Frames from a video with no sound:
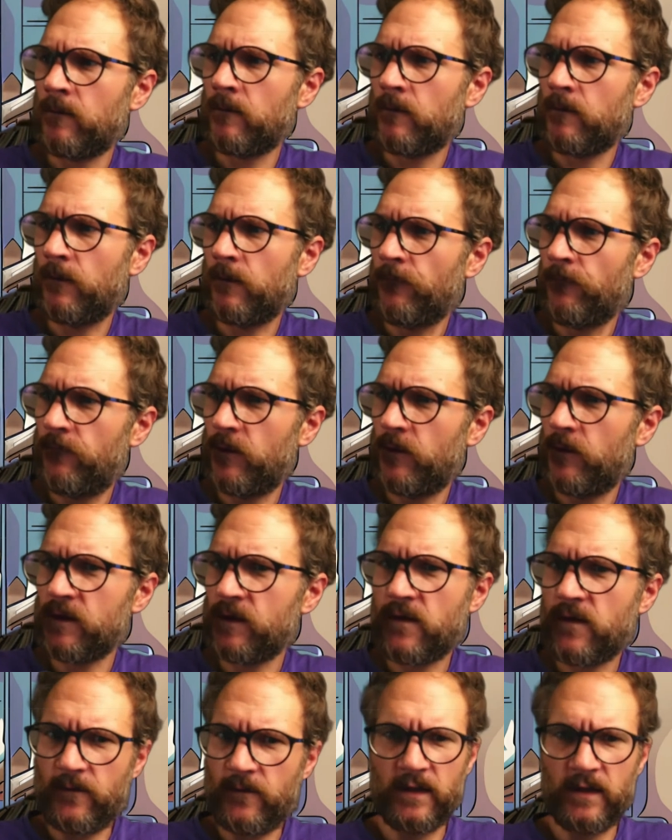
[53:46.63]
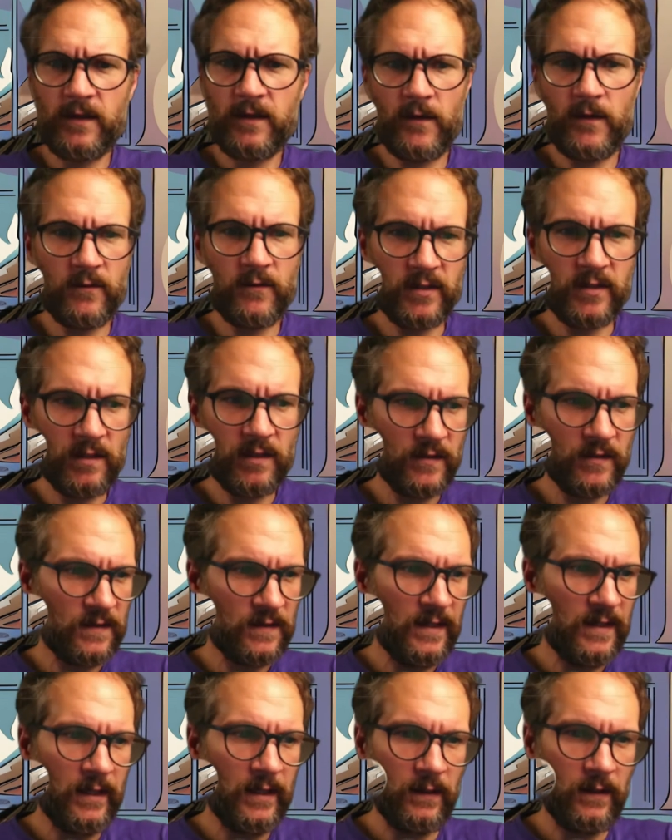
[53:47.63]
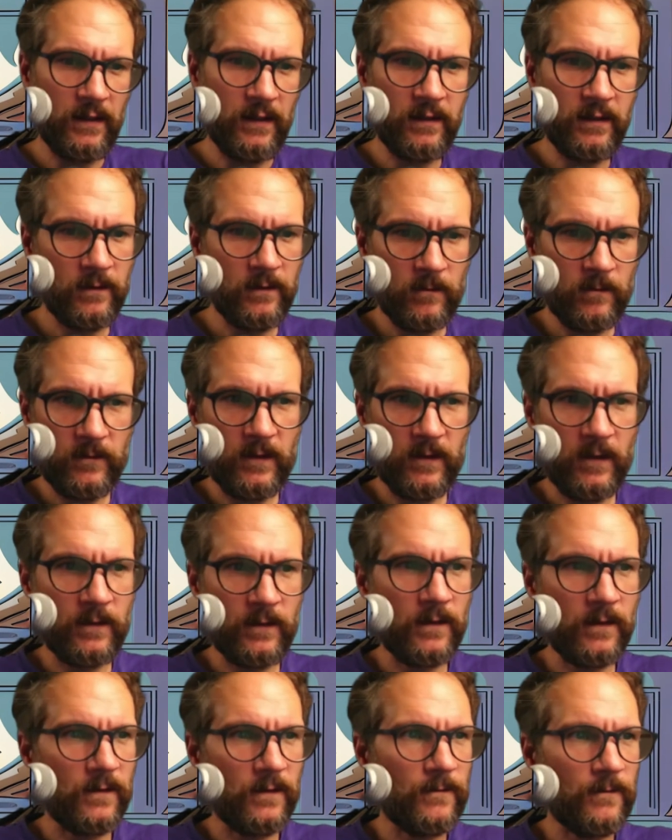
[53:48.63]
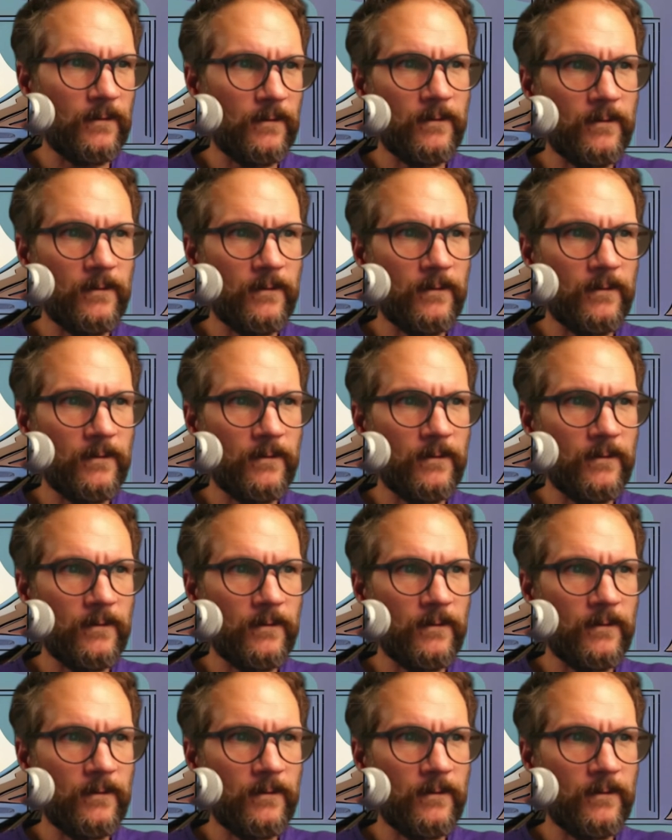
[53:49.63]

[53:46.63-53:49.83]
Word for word: the first video that we looked at in in the,